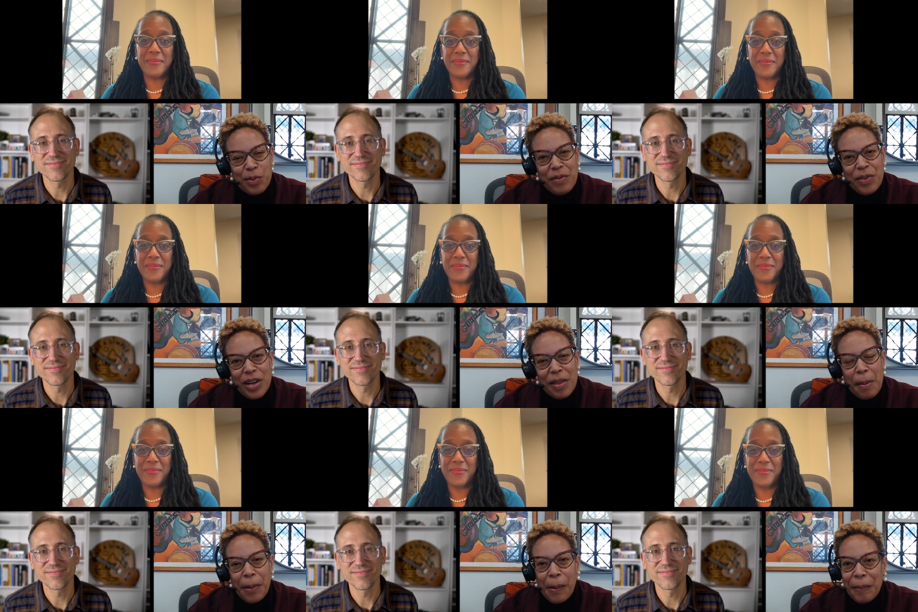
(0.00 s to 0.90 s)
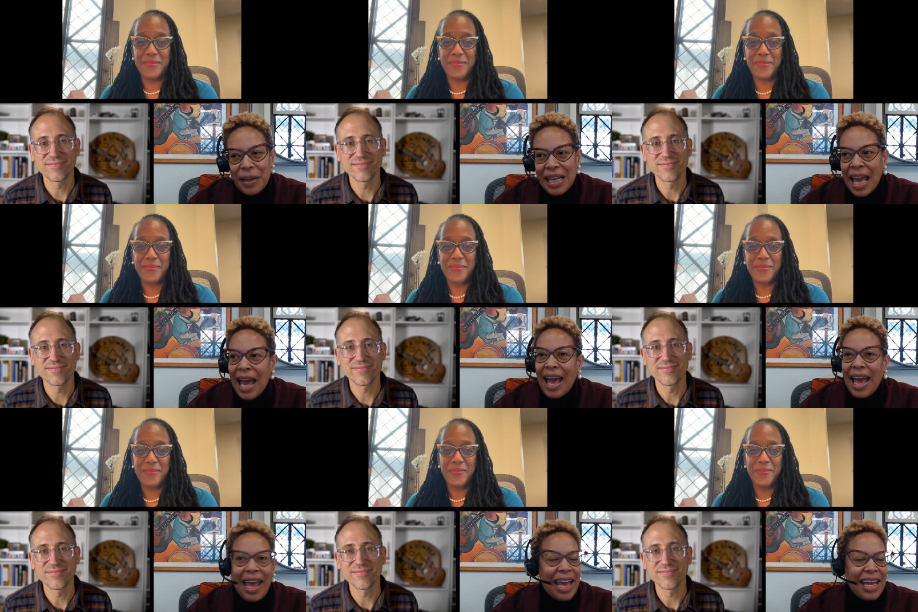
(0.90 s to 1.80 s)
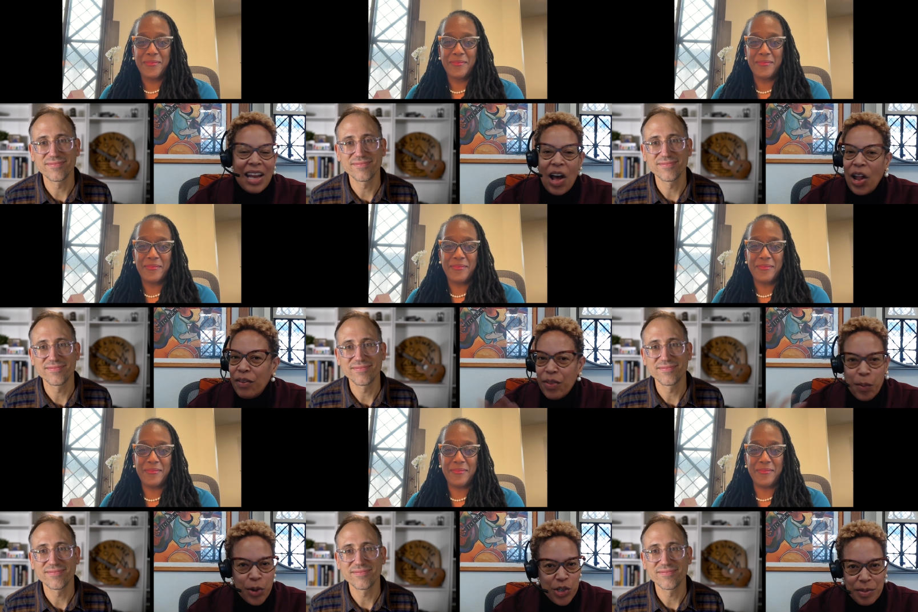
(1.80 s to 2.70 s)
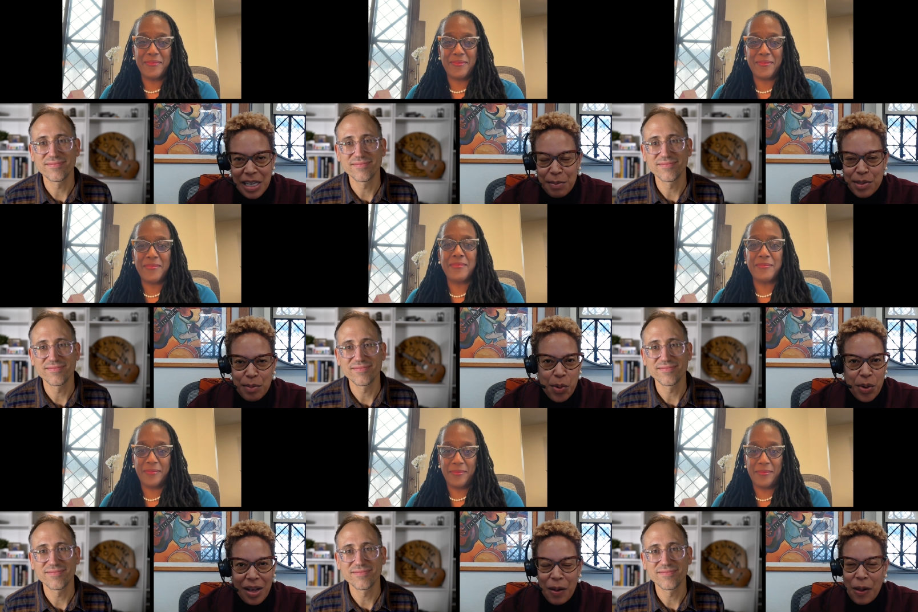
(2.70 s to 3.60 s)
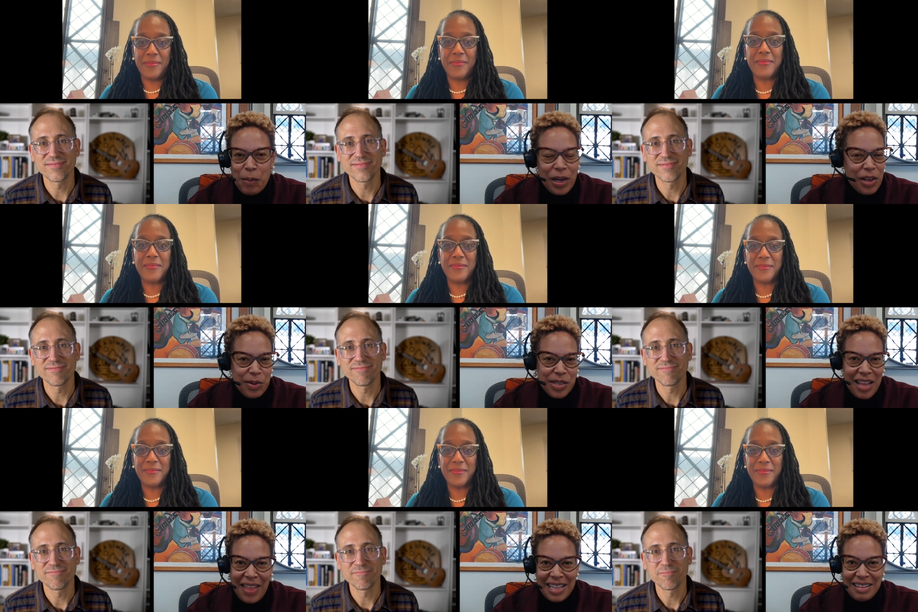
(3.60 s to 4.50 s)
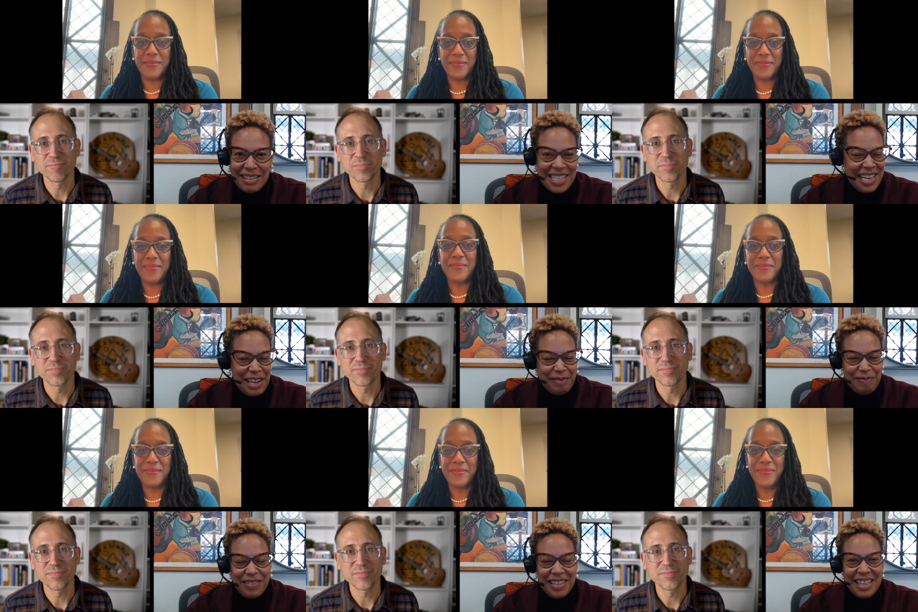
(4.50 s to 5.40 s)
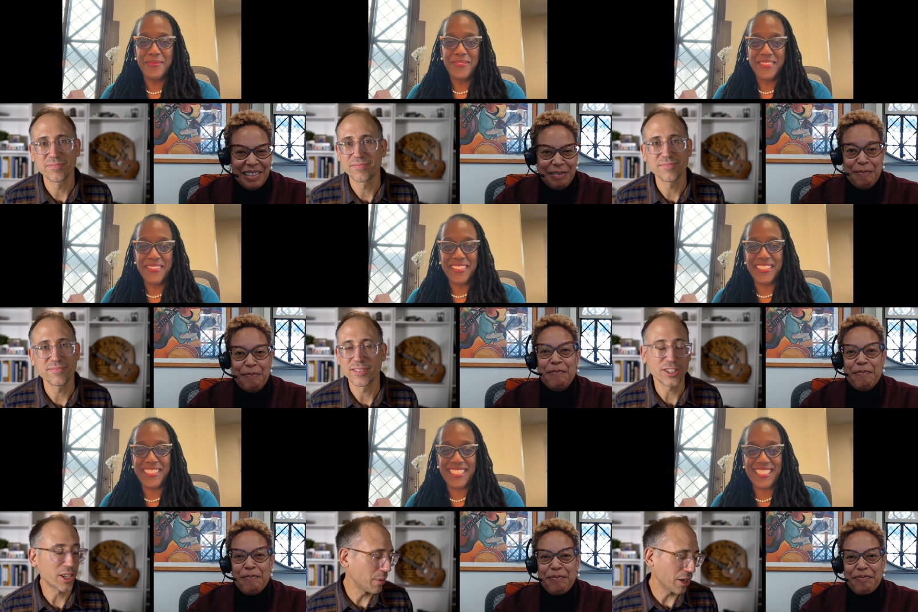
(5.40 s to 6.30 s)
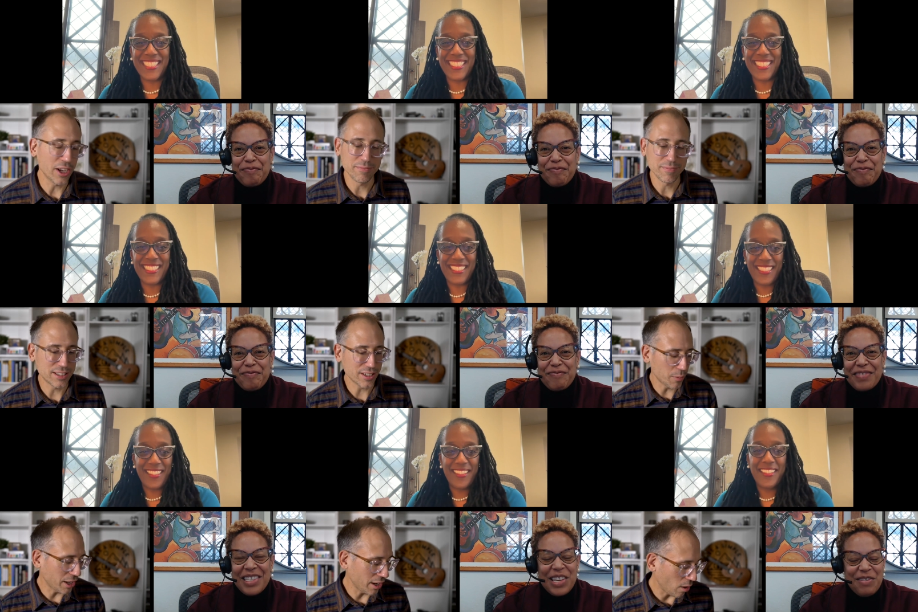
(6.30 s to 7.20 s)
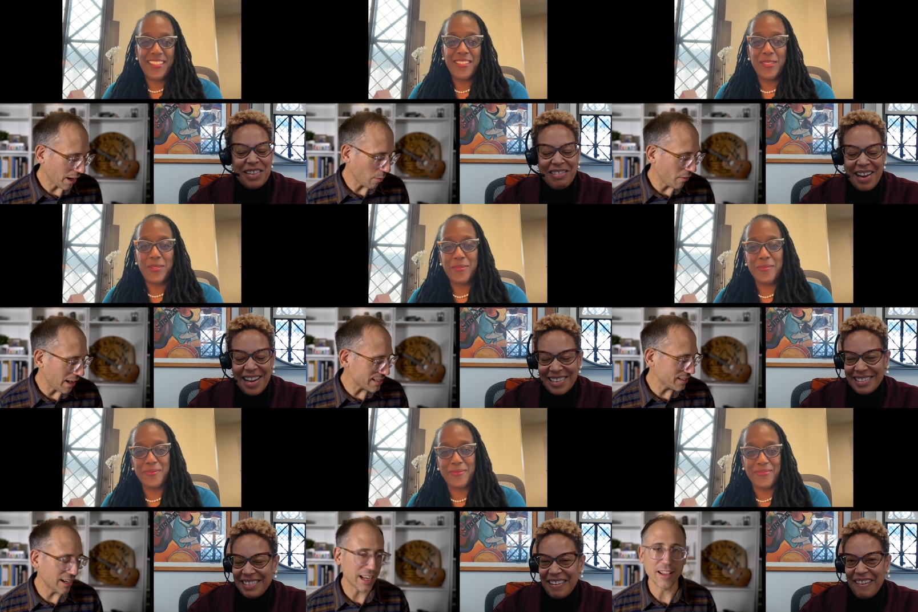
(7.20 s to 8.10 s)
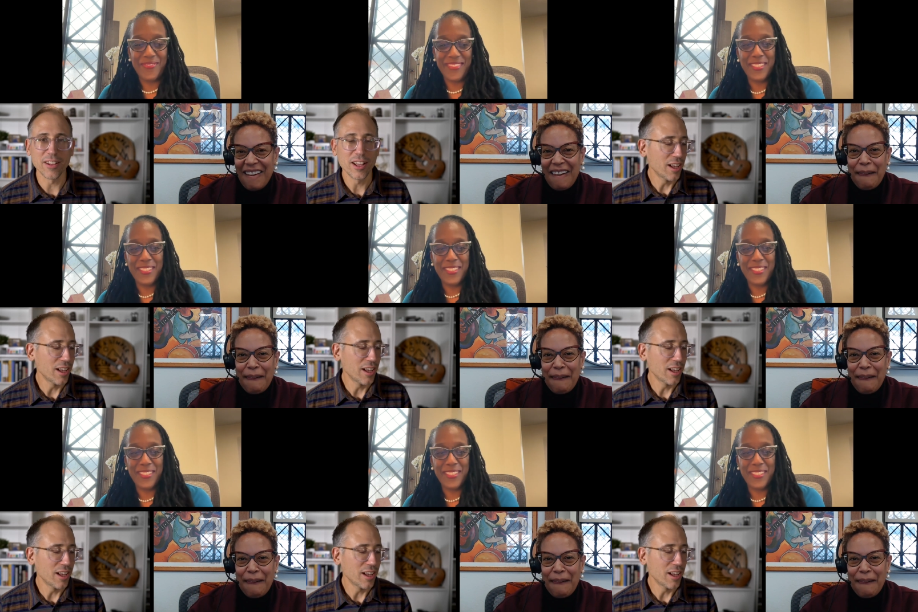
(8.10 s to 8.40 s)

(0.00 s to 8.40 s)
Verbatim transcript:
Speaker 1: Weaver in the pulpit and all of the worship team supporting what goes on that Sunday.
Speaker 2: It's going to be good. It's going to be good. okay, well, that's Sunday.